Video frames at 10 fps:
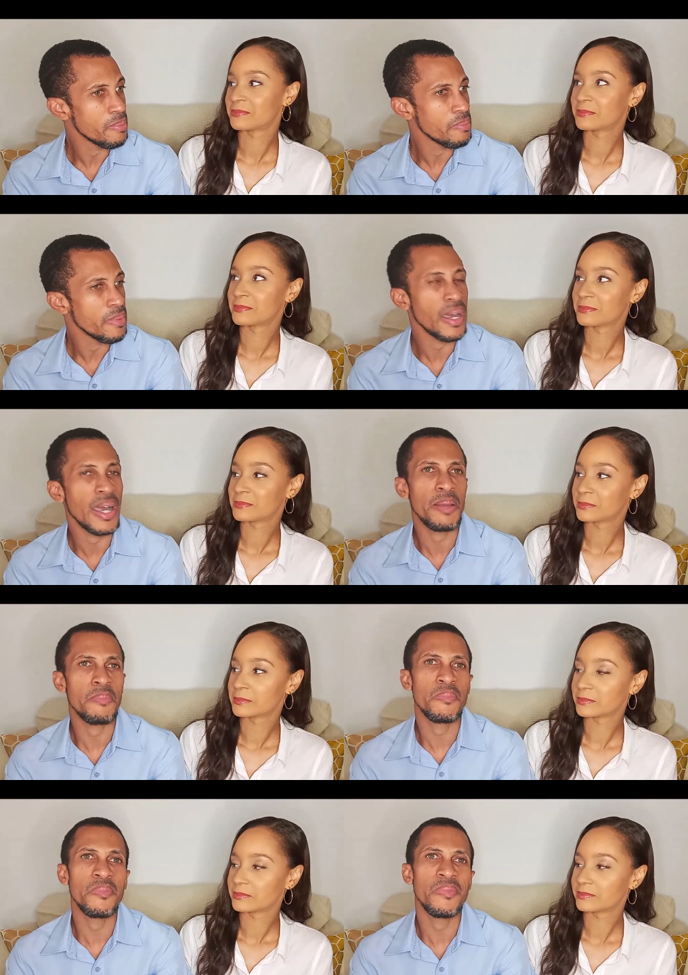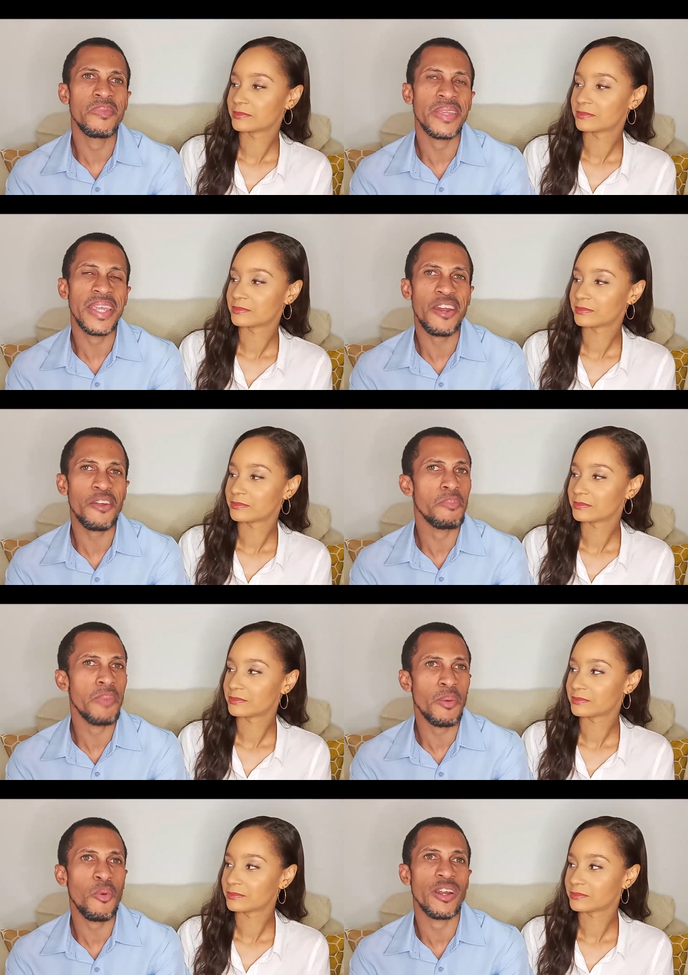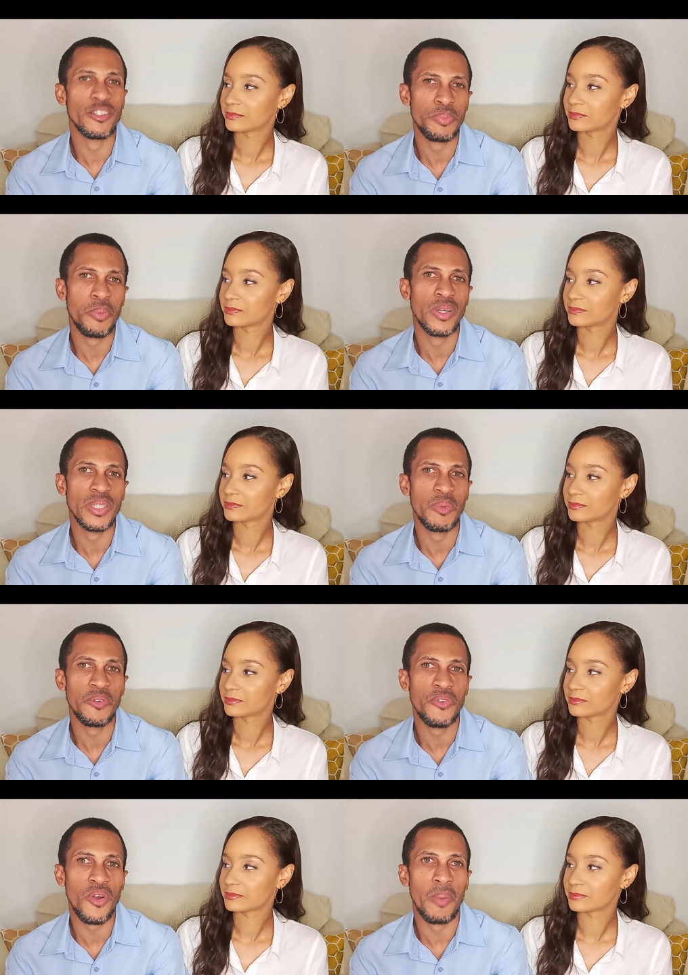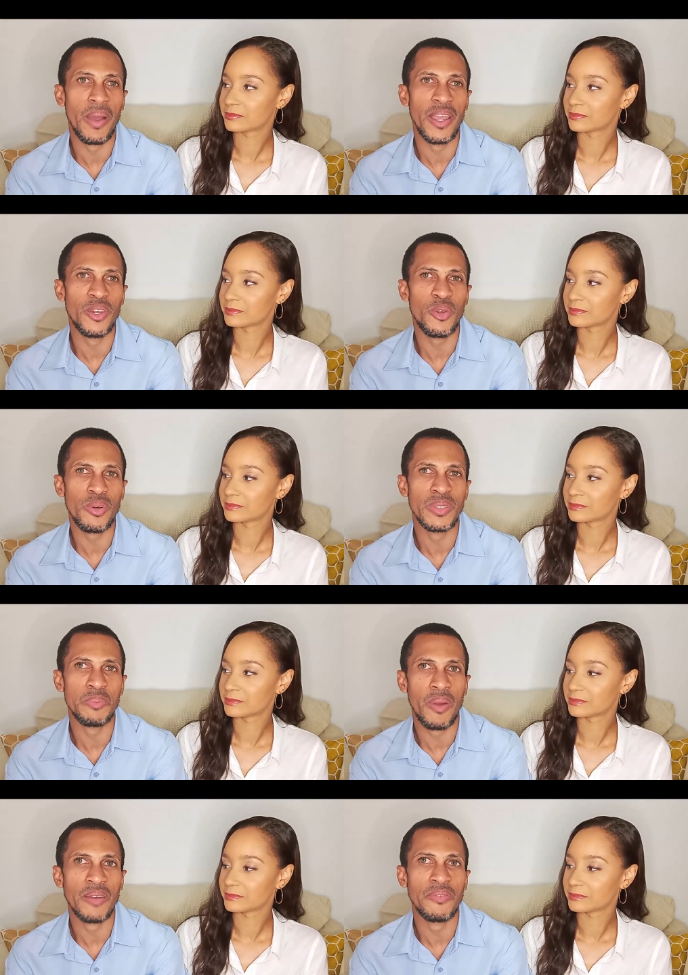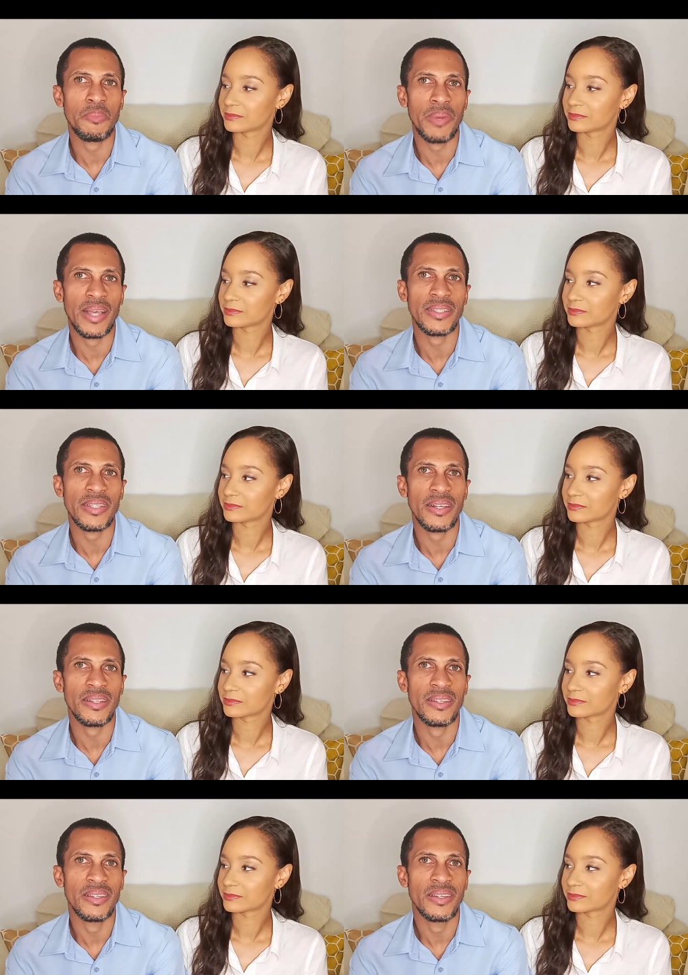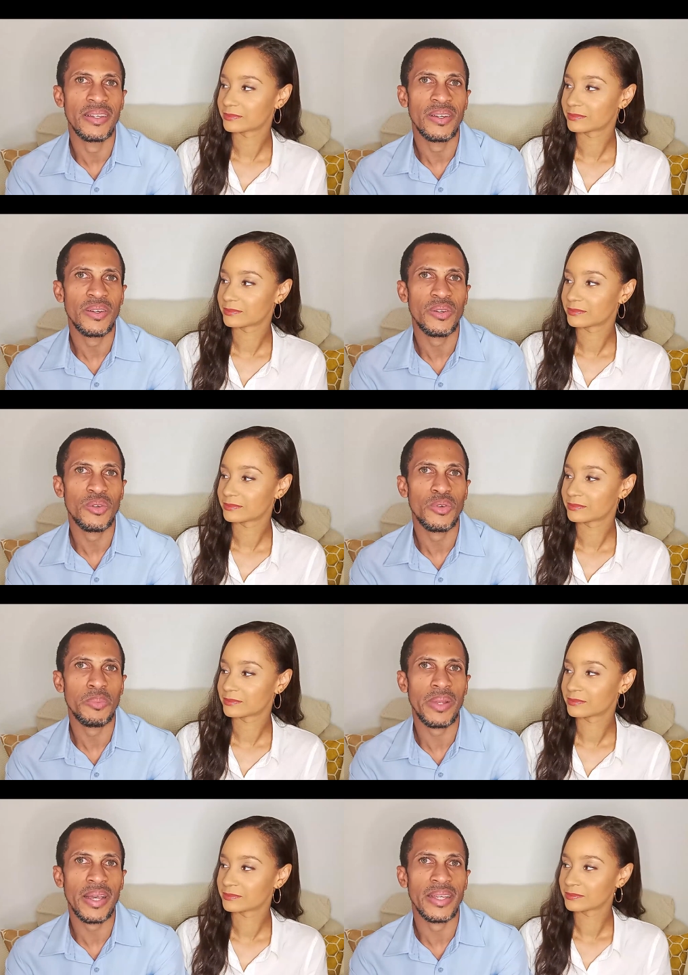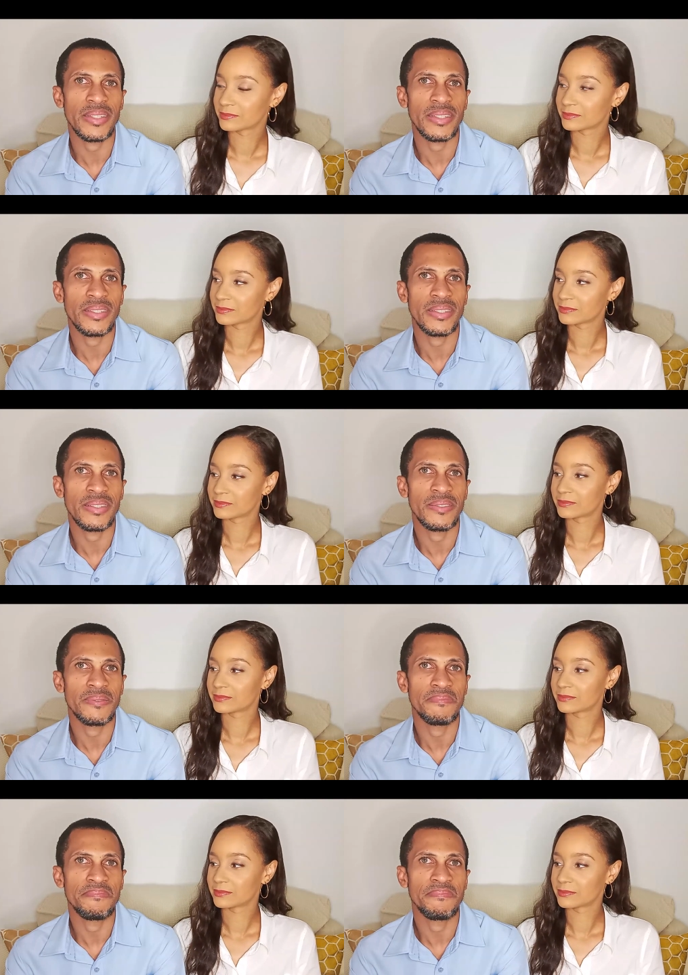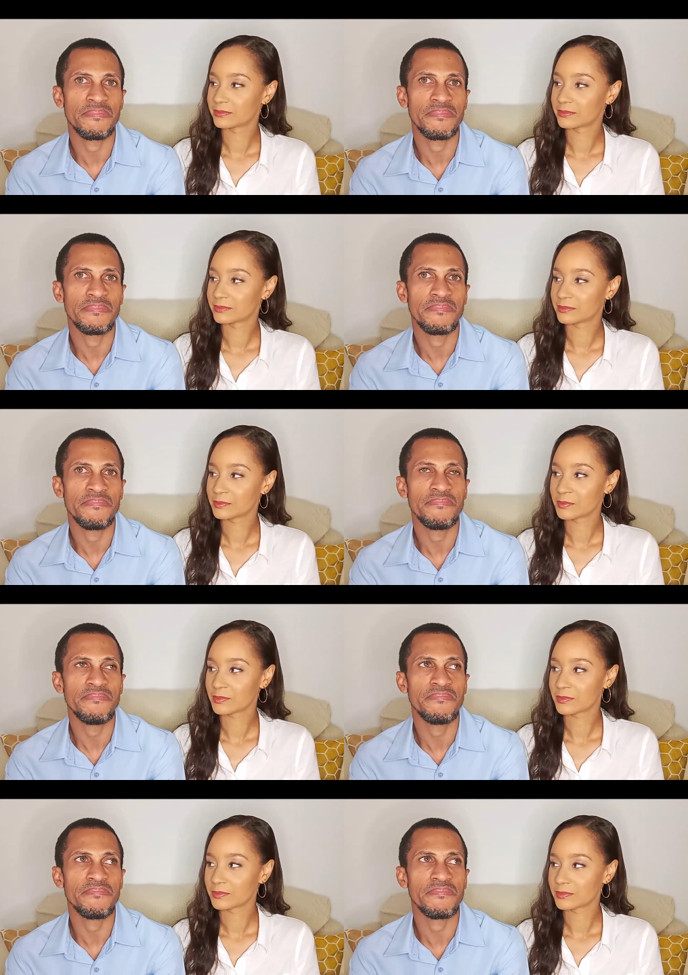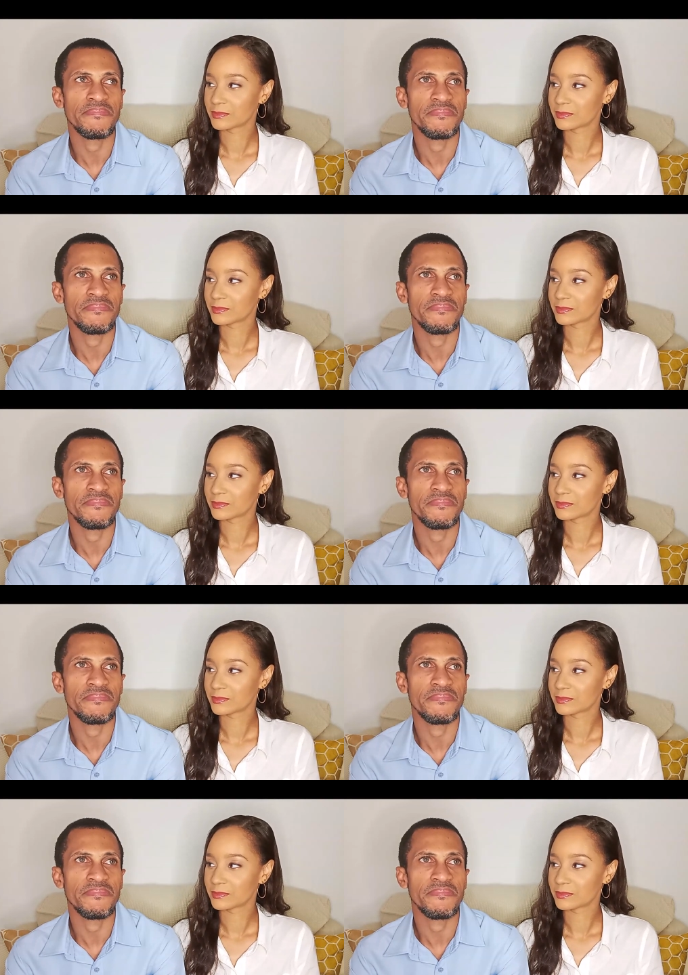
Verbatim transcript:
Speaker 1: I, I cannot remember what it's responsible for, but I know it's part of a plant cell. Chloroplast. Hmm.